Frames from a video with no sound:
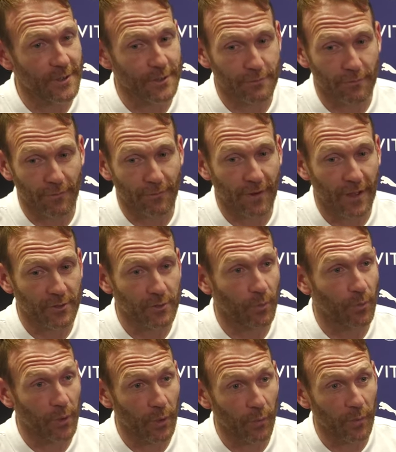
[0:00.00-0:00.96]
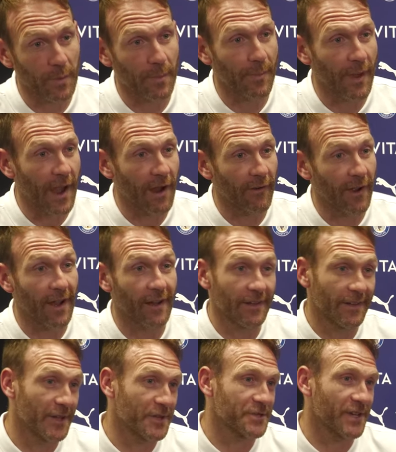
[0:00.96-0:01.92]
and to reflect on what you want to be better at
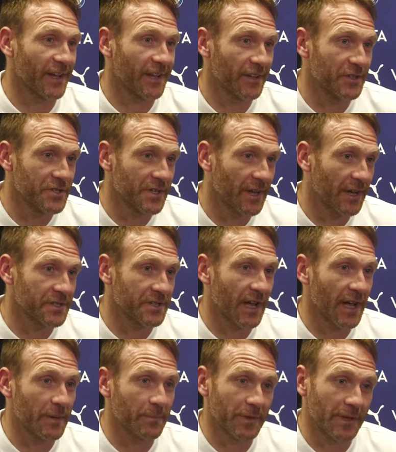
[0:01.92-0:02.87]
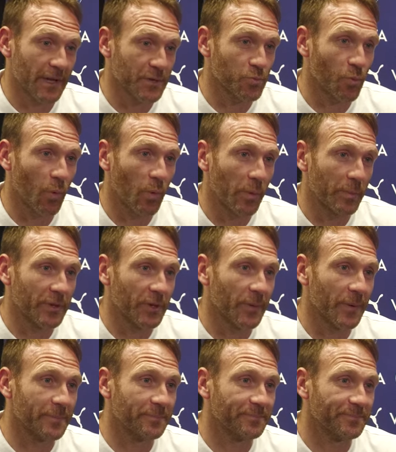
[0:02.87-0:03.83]
and take it into your next game. And that's what we'll be
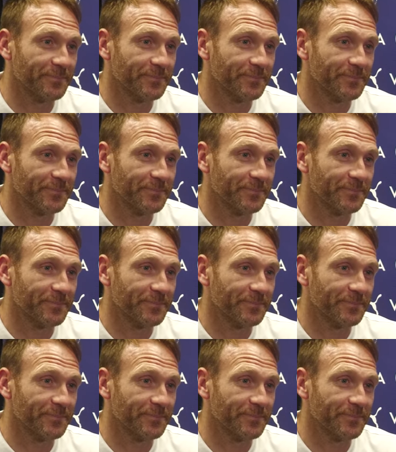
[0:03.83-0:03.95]
doing.